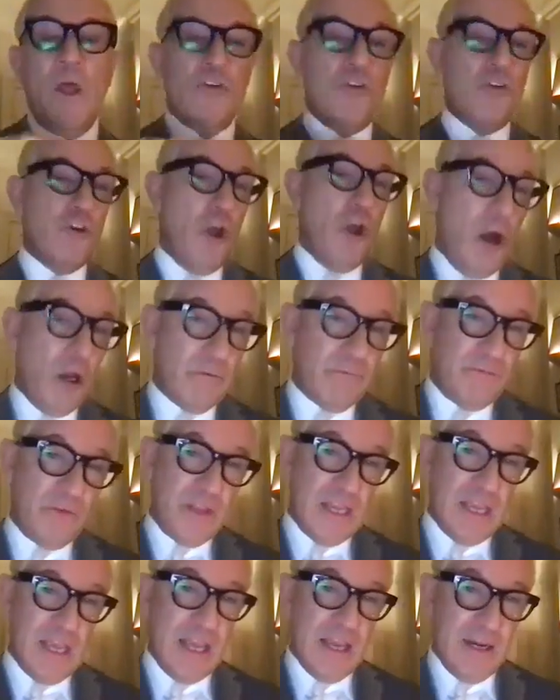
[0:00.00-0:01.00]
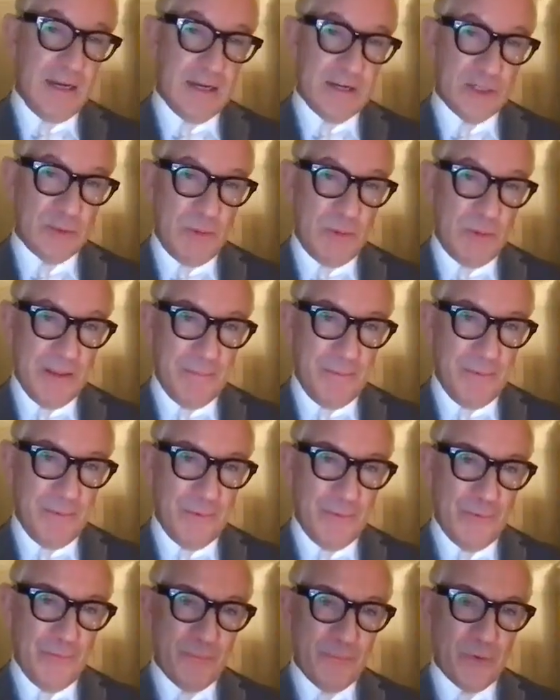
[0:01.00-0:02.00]
not for the English
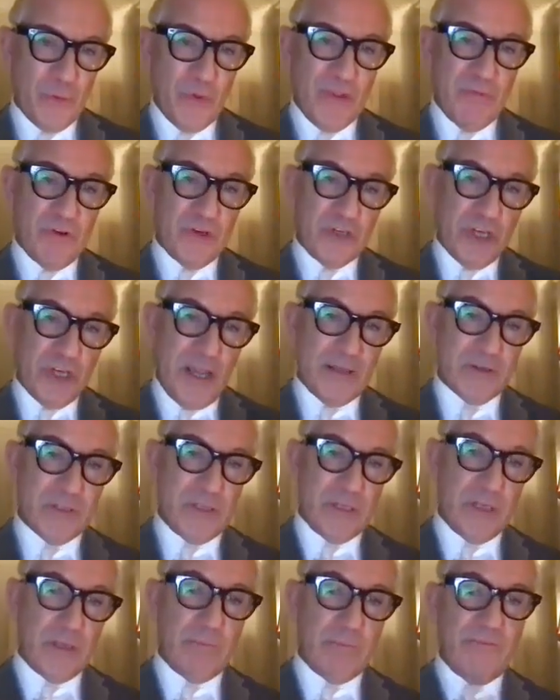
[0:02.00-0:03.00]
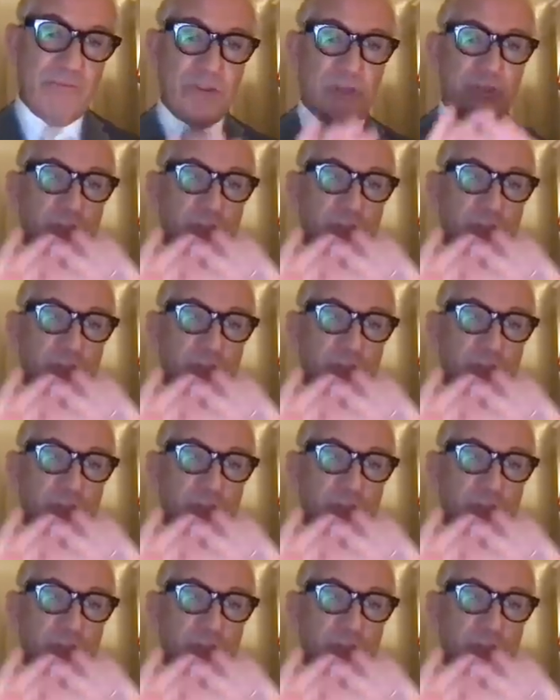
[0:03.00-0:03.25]
people. We rejected it. For the